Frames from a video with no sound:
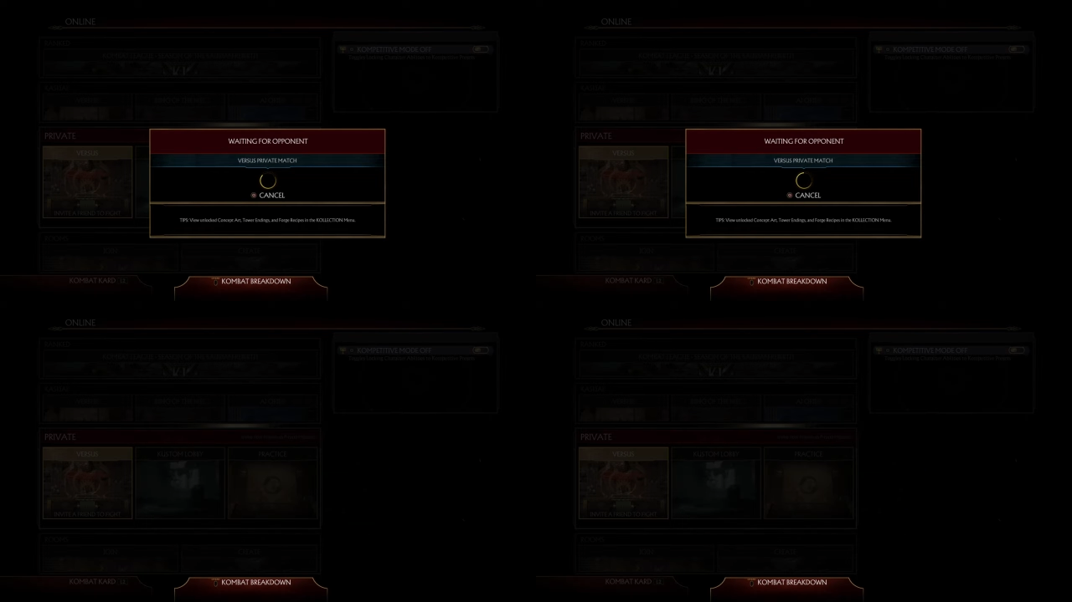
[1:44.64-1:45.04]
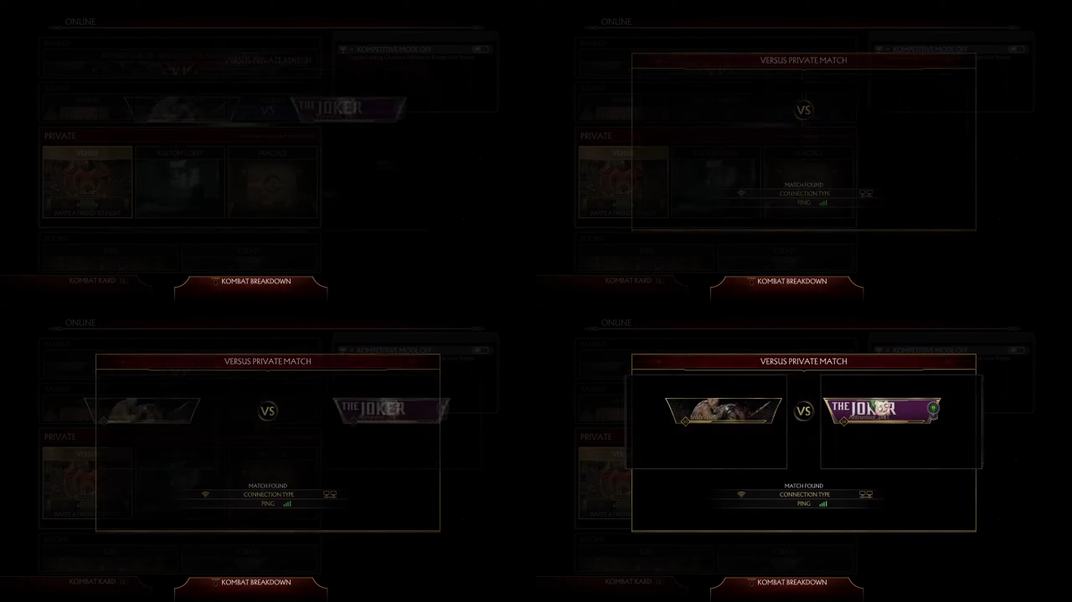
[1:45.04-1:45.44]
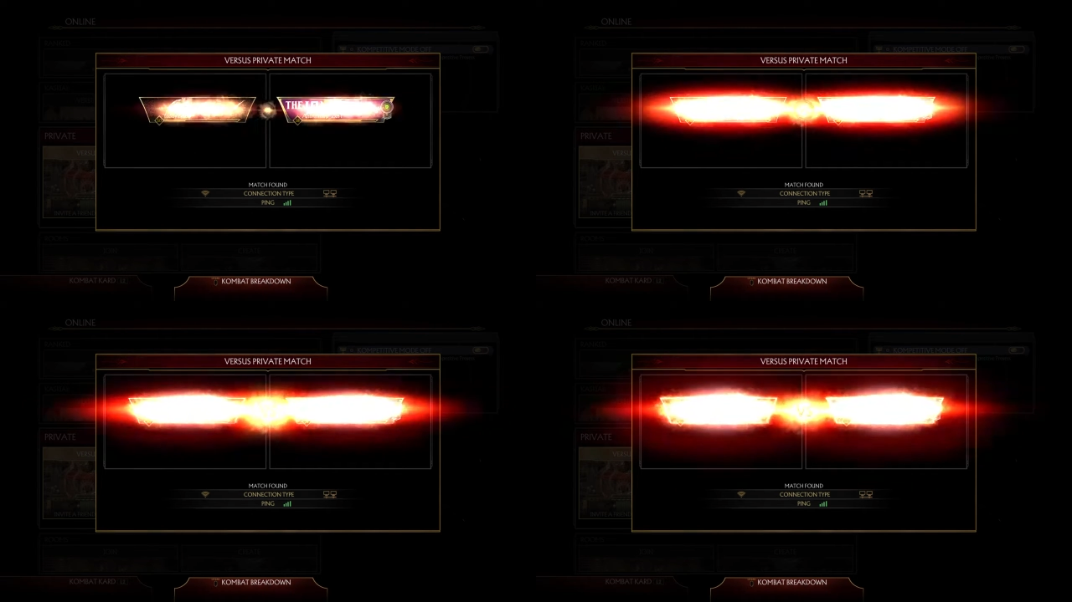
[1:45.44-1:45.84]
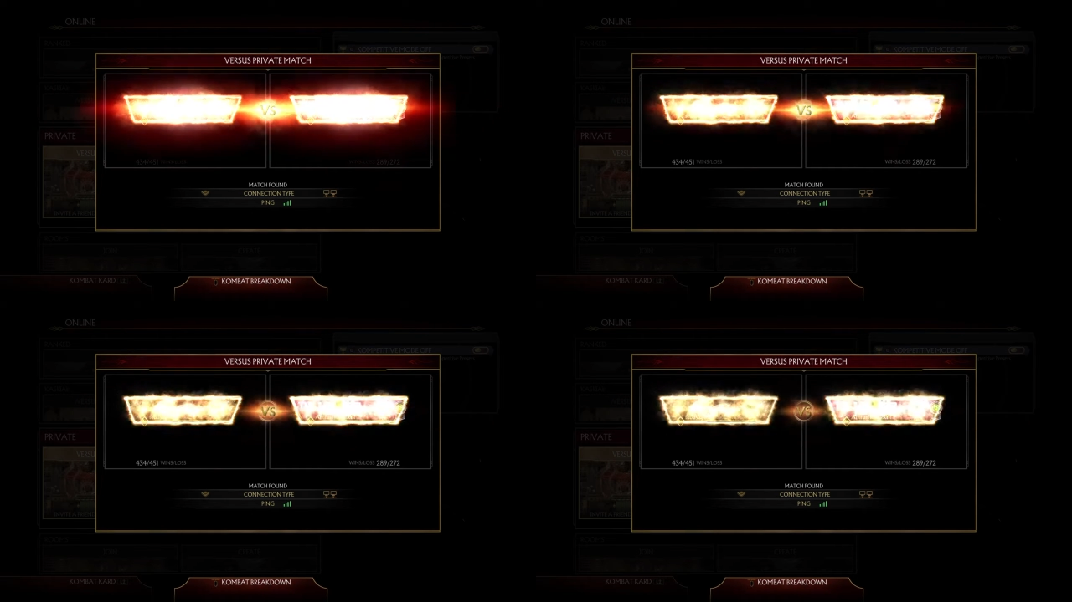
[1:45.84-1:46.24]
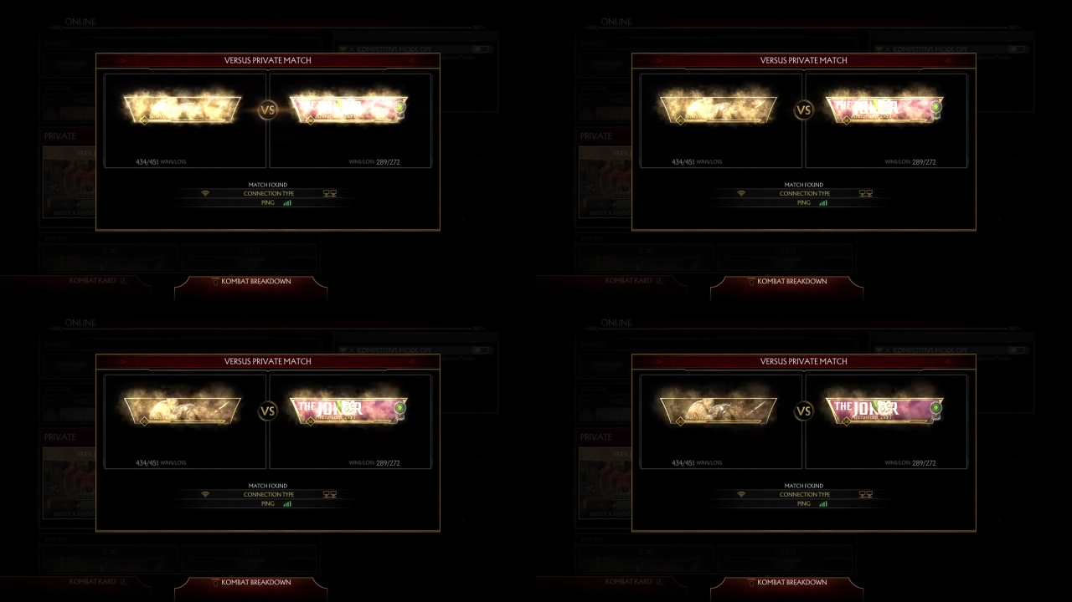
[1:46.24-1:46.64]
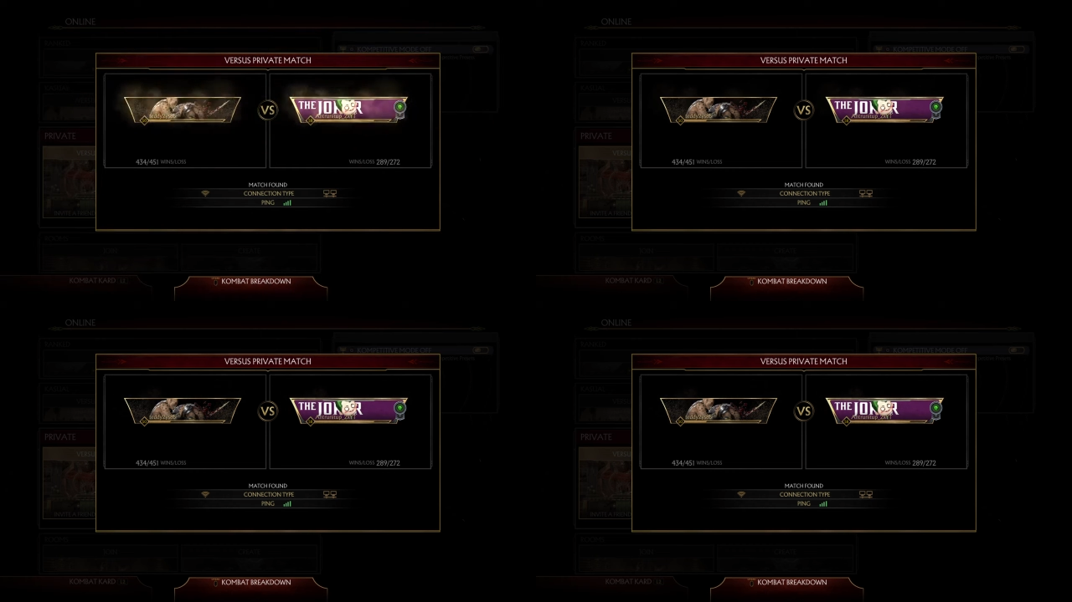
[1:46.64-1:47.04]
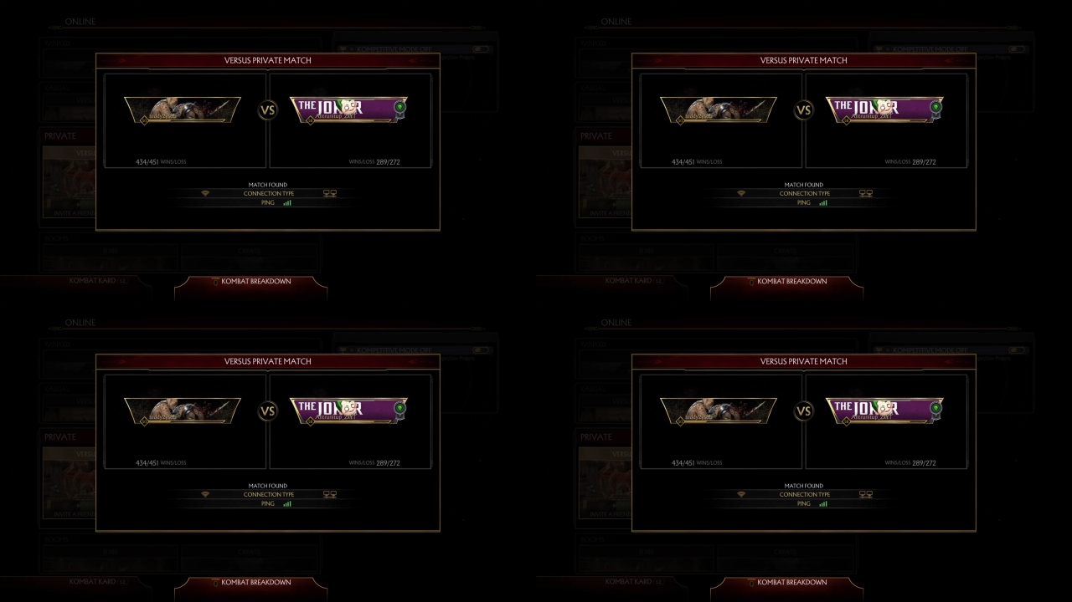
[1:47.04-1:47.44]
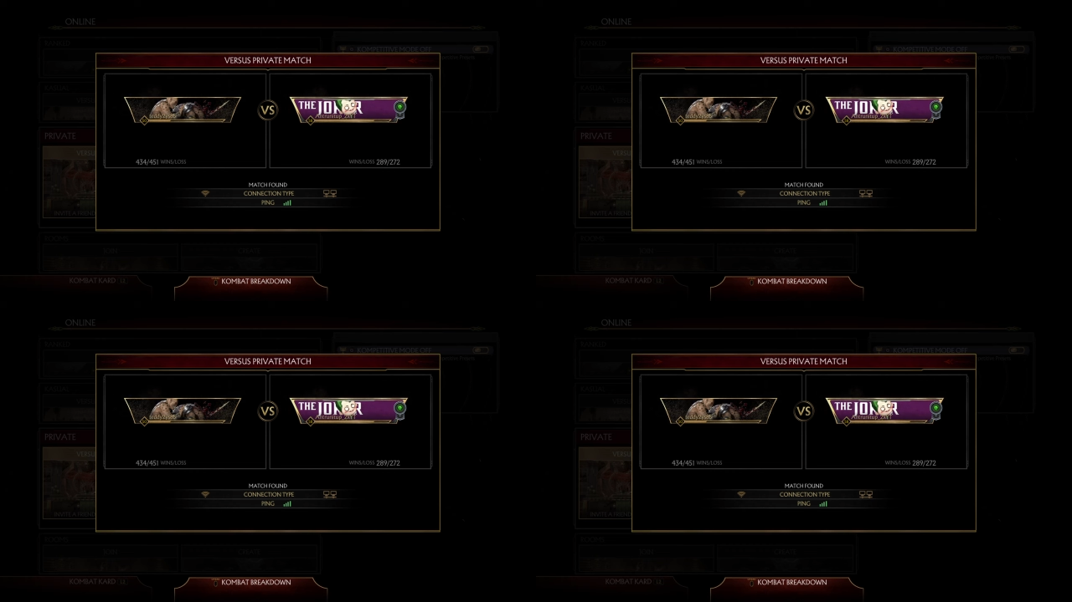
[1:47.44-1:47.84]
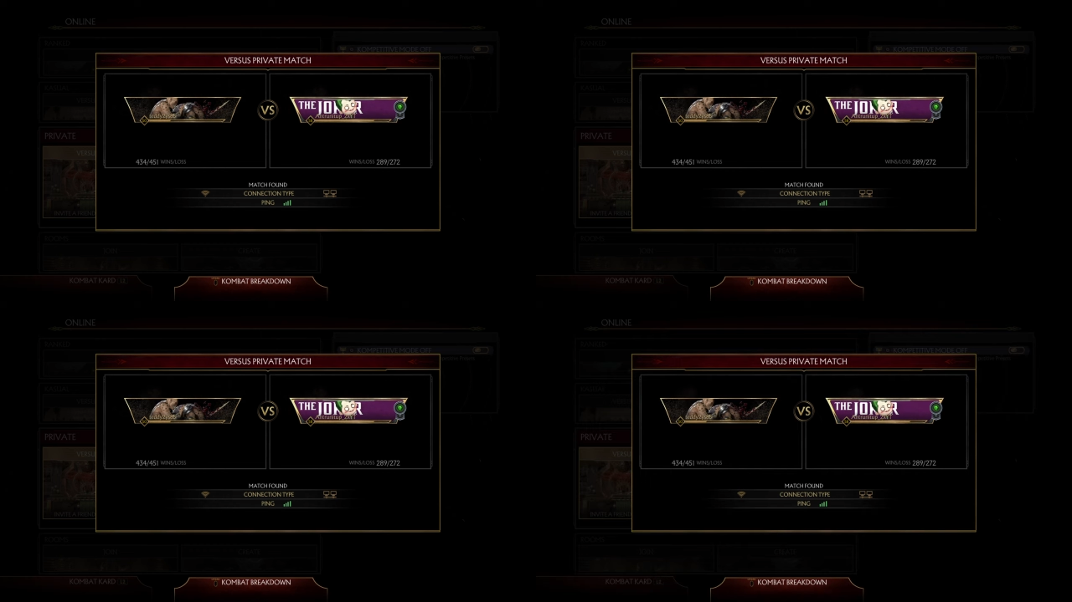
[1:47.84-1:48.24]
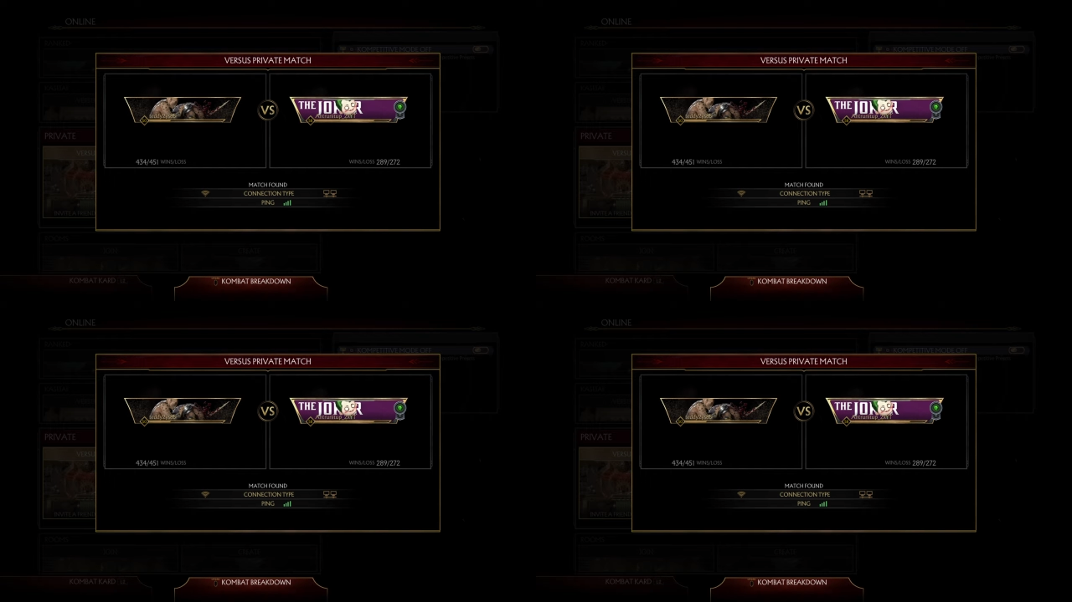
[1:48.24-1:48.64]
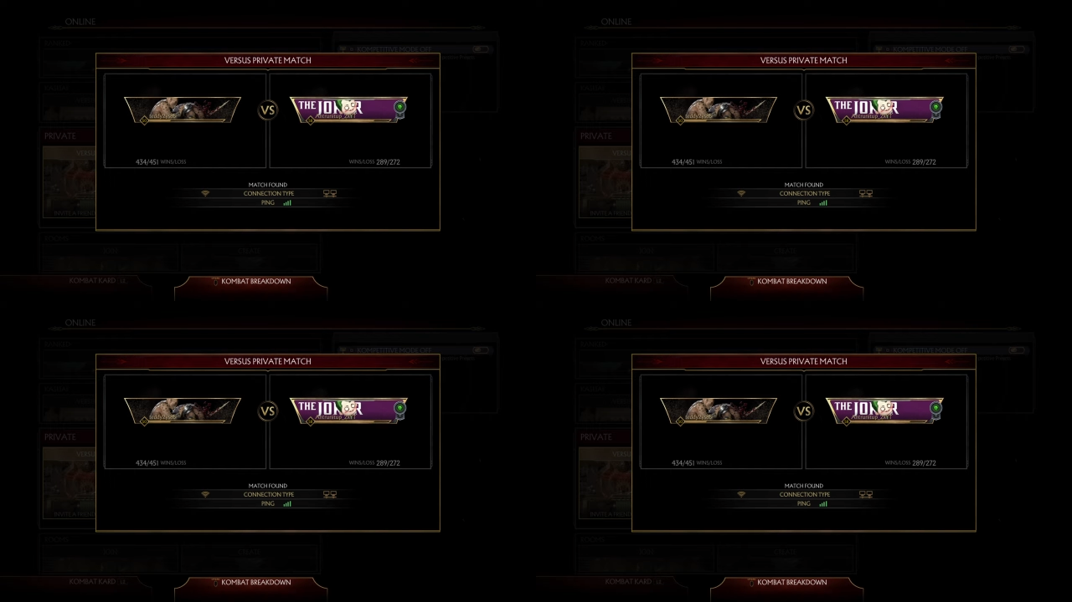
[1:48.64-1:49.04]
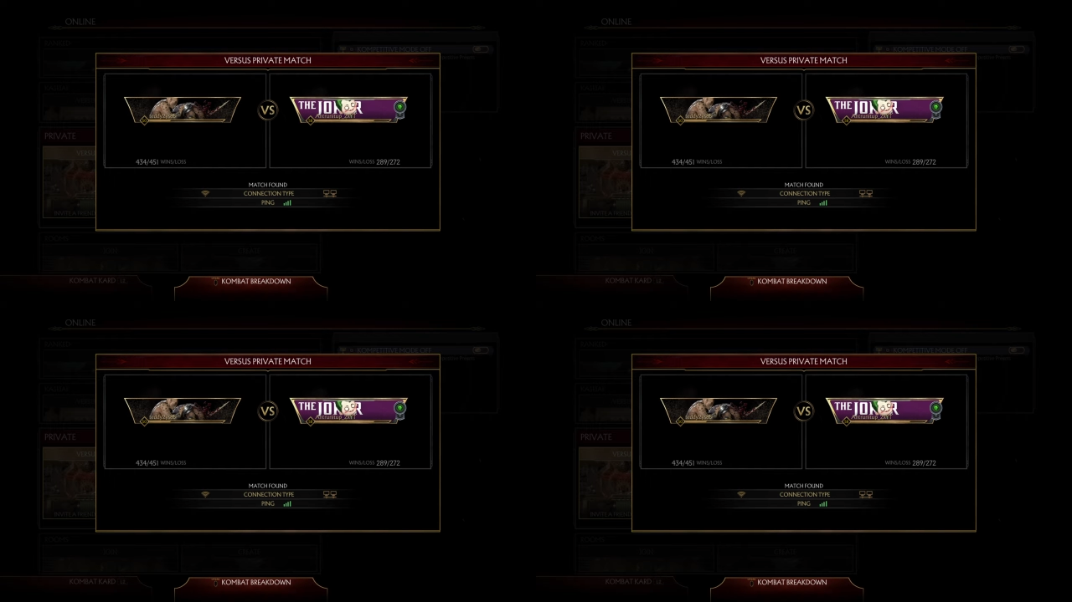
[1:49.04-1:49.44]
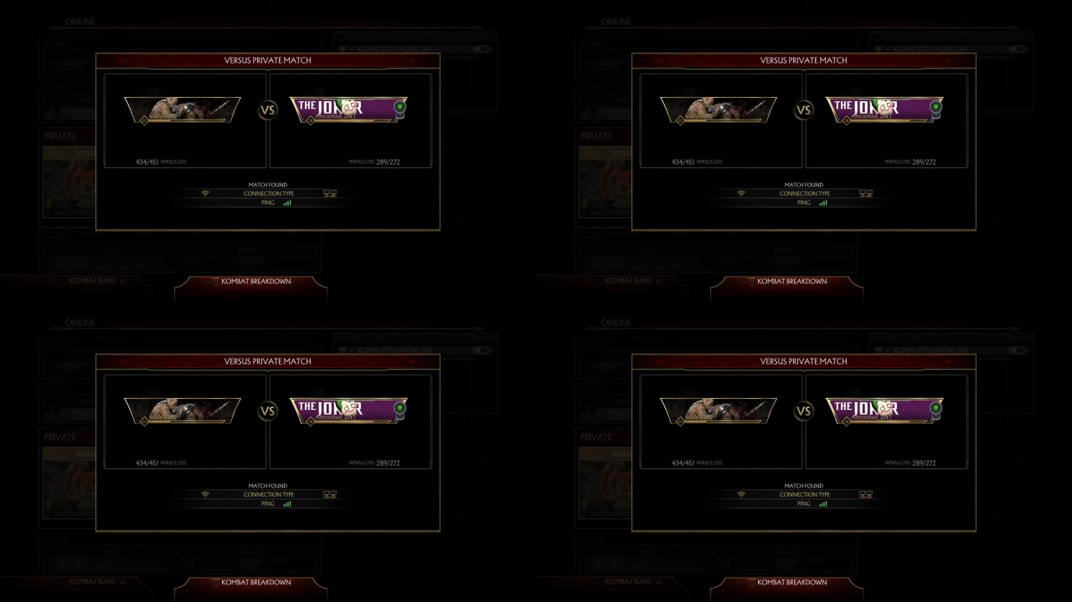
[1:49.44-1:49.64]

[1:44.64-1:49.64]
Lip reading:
[unreadable: no face in view]